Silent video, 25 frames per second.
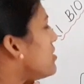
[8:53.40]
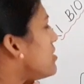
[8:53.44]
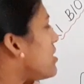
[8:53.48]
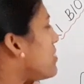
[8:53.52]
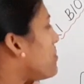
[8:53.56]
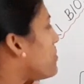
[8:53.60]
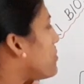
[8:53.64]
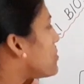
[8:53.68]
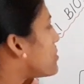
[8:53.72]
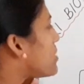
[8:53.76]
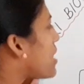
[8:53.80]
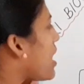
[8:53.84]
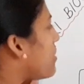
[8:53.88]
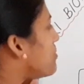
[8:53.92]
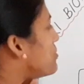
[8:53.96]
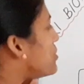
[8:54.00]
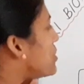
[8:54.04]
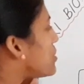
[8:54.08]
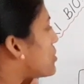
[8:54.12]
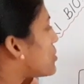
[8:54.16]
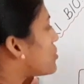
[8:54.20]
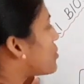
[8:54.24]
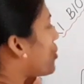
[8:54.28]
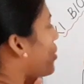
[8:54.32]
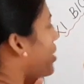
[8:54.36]
suppose I am
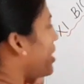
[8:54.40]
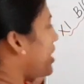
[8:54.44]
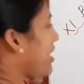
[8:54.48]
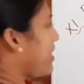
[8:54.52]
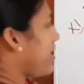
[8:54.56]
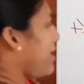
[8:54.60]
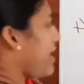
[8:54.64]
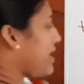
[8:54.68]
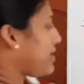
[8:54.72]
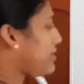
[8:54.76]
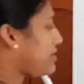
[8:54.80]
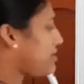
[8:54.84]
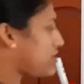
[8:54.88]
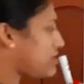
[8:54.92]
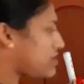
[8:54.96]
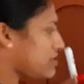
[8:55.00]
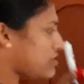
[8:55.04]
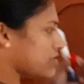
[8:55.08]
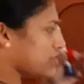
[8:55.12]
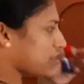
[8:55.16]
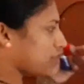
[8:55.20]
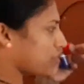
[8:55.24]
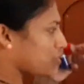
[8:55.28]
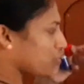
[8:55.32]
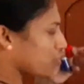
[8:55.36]
just drawing like this
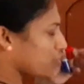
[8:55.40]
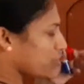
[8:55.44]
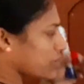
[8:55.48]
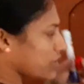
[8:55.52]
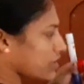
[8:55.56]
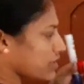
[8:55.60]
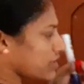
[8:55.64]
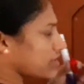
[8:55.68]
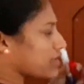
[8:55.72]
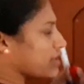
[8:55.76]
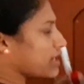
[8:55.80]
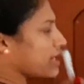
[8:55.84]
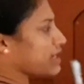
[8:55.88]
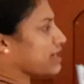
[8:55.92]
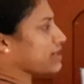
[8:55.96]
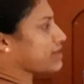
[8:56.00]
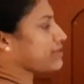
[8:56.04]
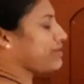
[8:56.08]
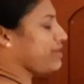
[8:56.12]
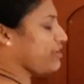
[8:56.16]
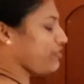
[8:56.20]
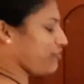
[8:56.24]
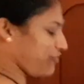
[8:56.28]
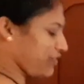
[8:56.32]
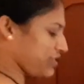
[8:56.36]
is to
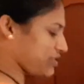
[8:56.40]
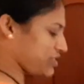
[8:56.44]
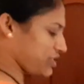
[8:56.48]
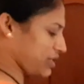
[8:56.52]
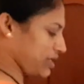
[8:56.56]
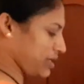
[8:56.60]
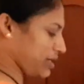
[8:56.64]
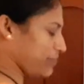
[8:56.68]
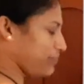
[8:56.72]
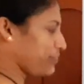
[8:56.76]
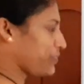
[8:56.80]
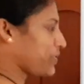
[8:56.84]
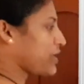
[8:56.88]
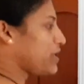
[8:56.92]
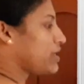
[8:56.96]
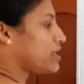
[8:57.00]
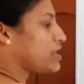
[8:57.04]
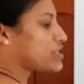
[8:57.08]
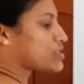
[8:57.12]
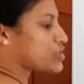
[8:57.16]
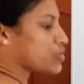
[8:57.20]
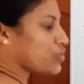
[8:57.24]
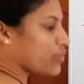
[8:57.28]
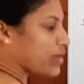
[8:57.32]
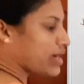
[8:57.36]
correctly fit here.
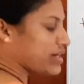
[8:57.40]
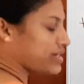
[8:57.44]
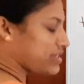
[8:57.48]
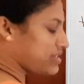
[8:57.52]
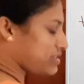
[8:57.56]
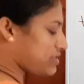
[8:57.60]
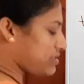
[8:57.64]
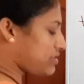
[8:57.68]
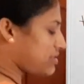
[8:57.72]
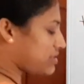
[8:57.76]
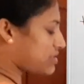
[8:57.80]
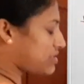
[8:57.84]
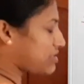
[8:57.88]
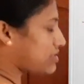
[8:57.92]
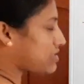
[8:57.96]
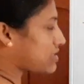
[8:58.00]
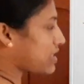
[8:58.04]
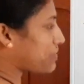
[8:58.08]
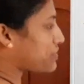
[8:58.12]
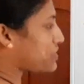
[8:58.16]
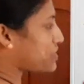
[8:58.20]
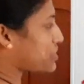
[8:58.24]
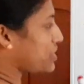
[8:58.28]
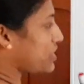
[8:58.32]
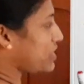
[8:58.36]
So what is this
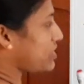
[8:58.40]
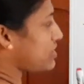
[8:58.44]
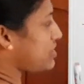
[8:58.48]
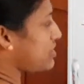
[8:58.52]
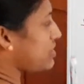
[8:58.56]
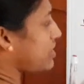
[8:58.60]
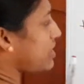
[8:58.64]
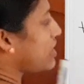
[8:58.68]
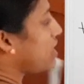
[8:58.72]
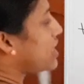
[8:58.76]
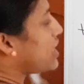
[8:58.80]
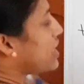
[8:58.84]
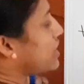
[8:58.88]
substance?